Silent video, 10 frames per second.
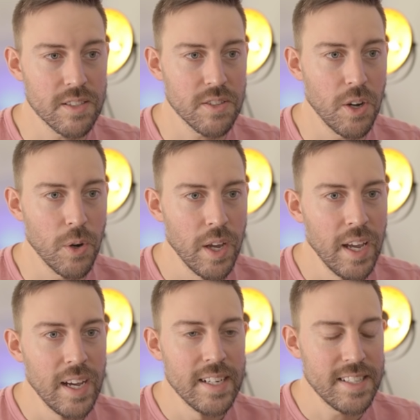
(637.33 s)
So
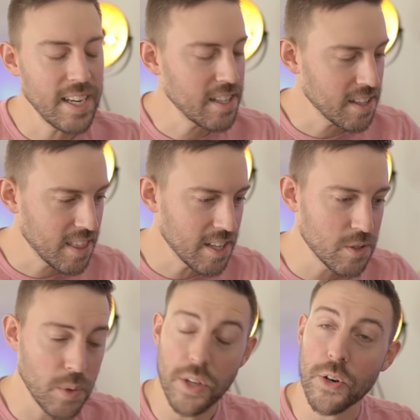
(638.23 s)
take
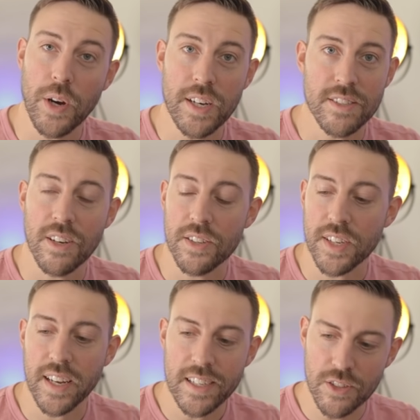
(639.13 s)
things with a grain of salt today.